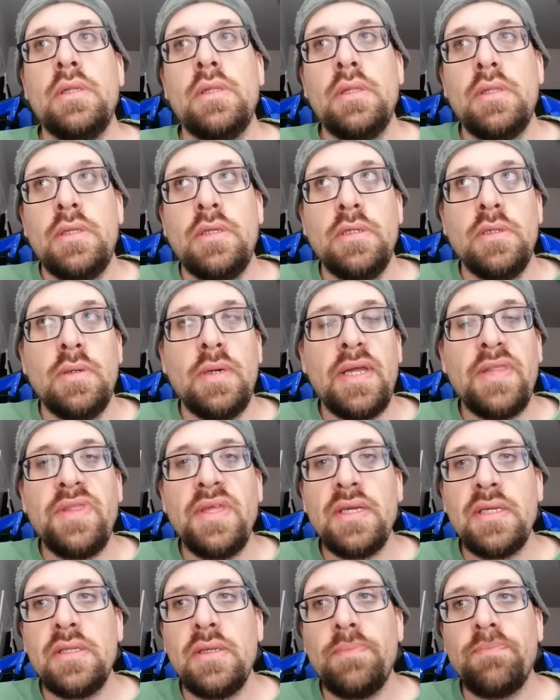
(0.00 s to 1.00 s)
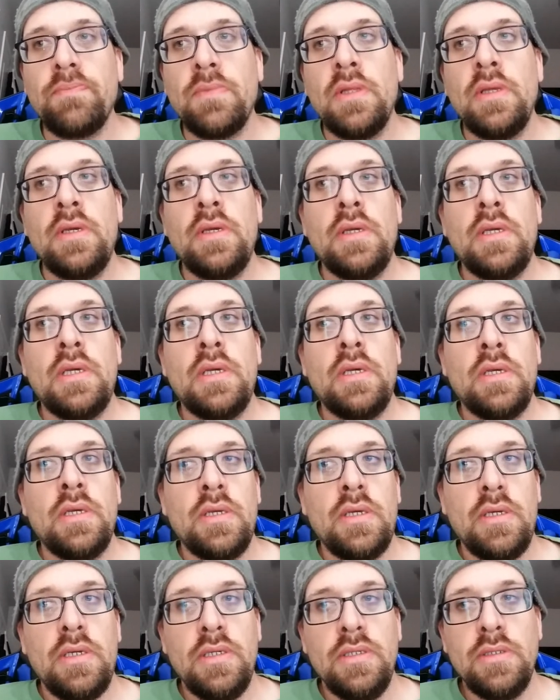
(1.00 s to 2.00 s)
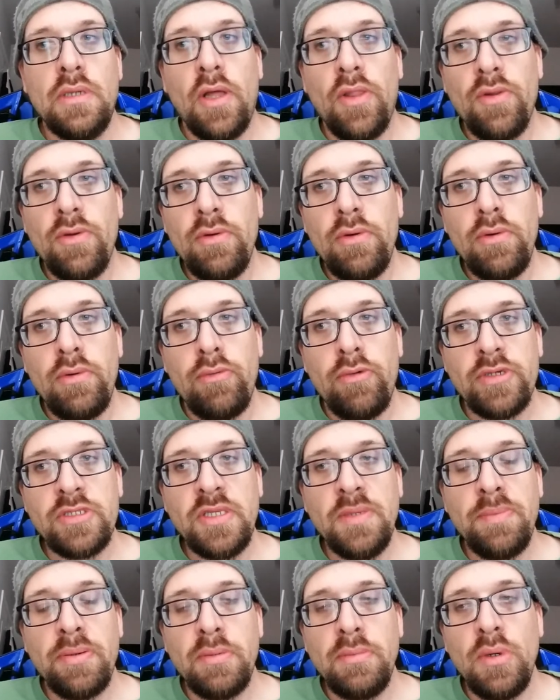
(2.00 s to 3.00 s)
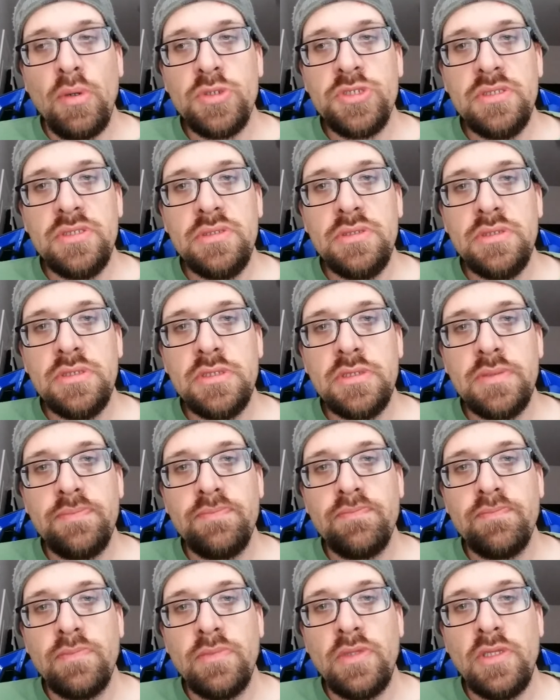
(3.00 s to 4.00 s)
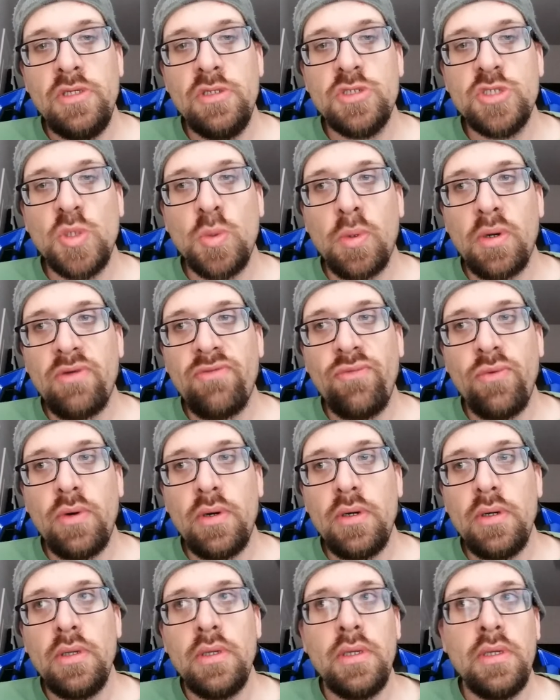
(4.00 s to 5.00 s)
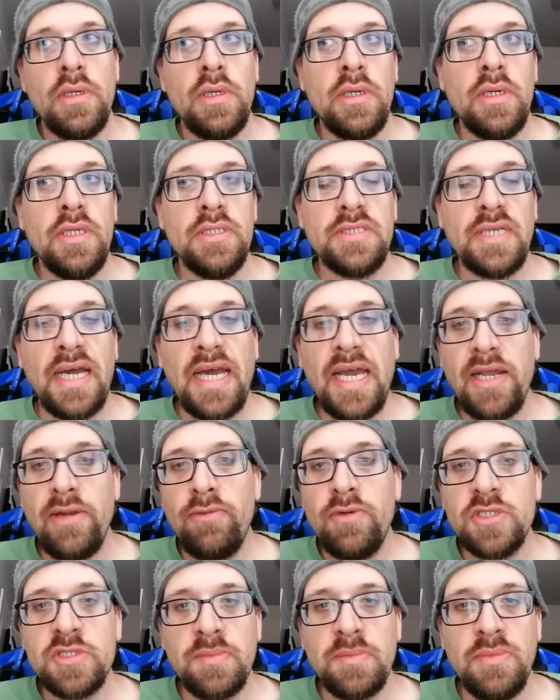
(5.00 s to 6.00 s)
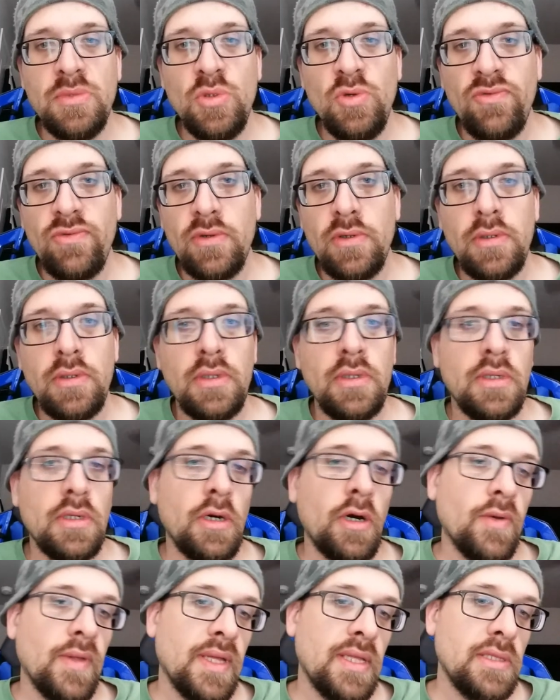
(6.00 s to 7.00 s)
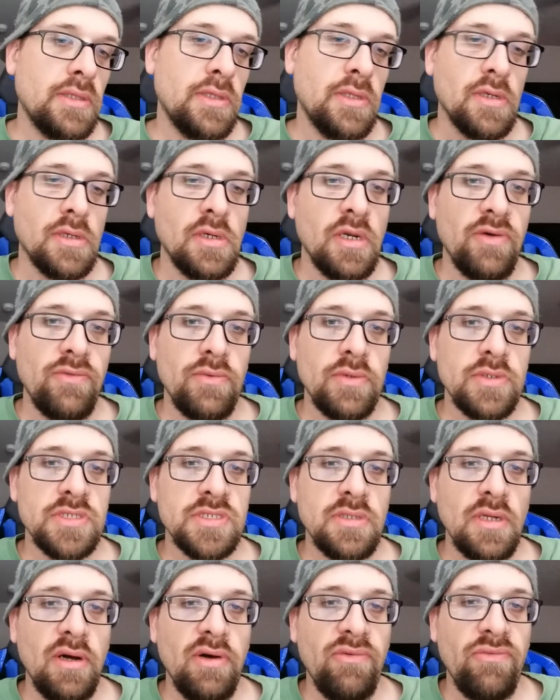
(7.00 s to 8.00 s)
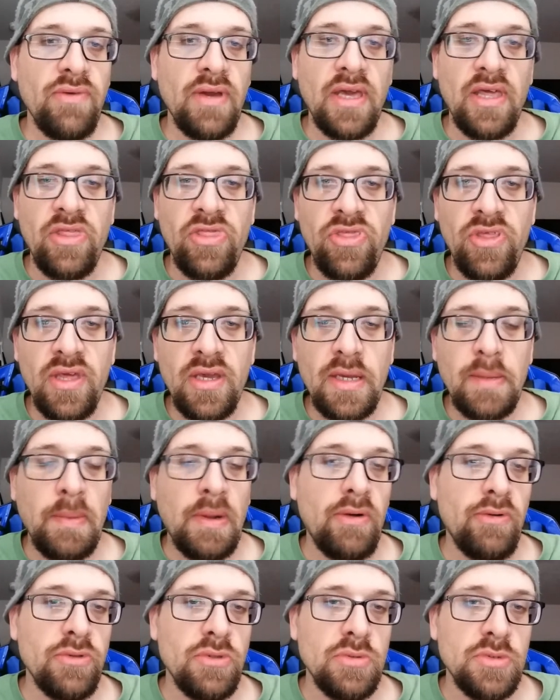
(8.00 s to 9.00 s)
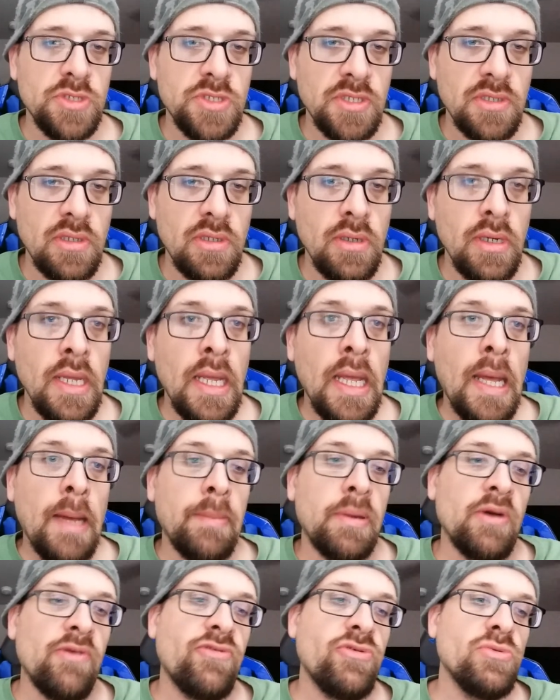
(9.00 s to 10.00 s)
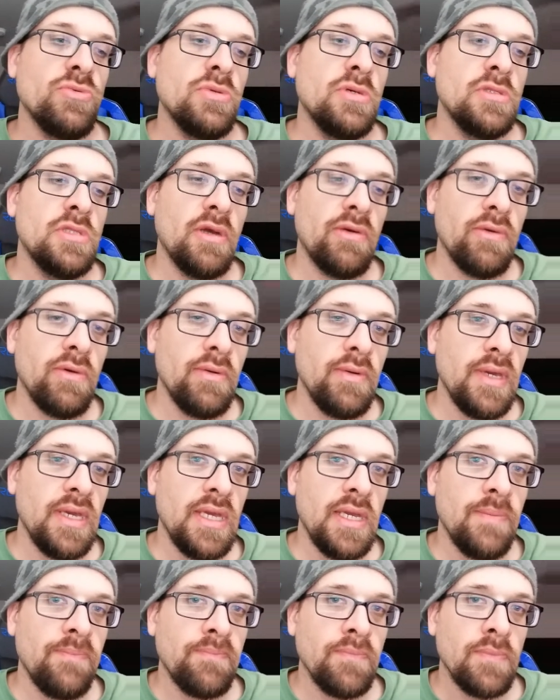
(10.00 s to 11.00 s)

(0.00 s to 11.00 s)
you know, I think in other wrestling promotions he used to work for, He's a high risk maneuver. All that Daredevil stuff, I think. I'm not too sure. But if you're in the WWE,